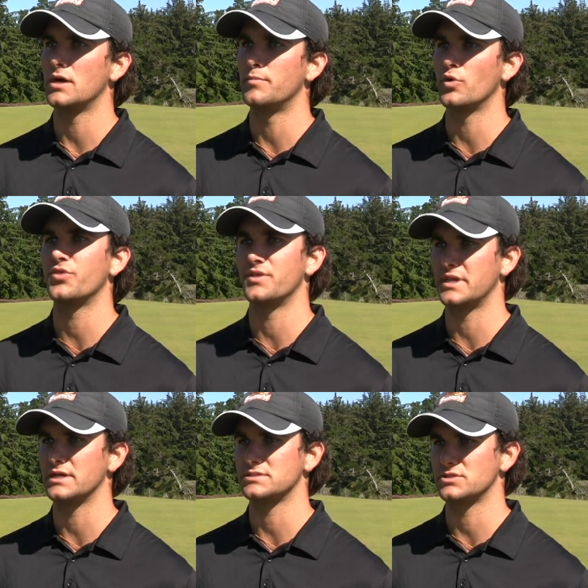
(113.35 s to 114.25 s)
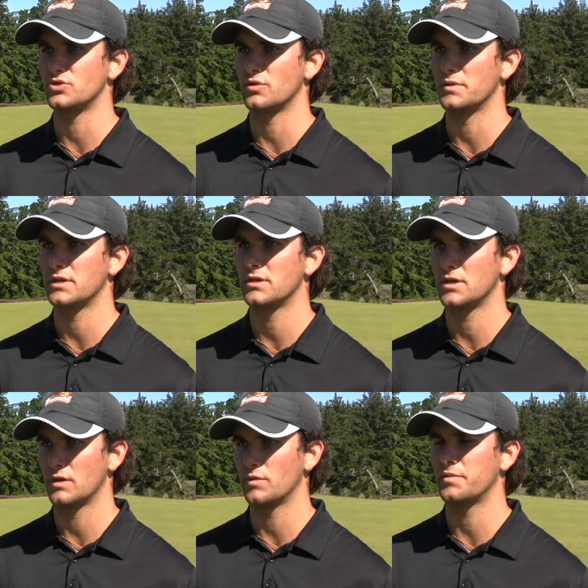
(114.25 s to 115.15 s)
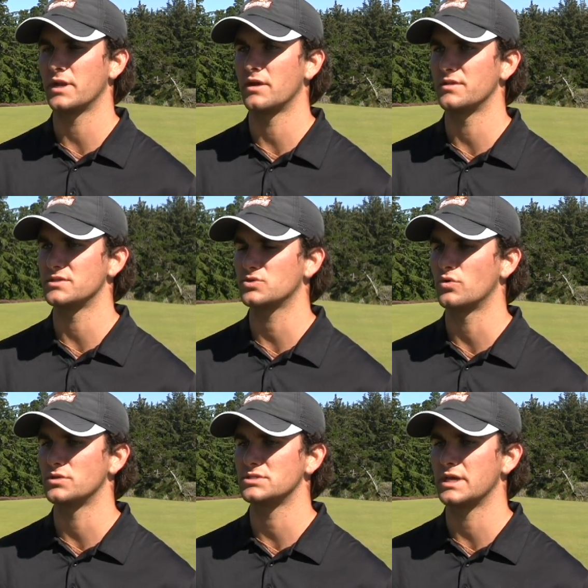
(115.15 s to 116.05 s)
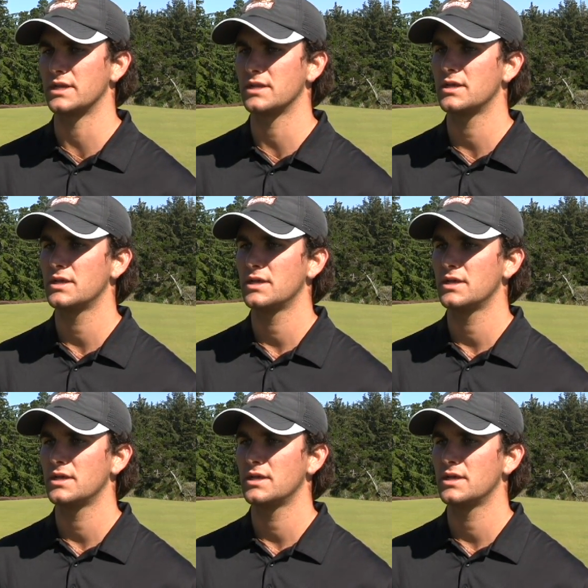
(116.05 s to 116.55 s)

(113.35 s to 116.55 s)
both of the days in the tournament we played out at this course, and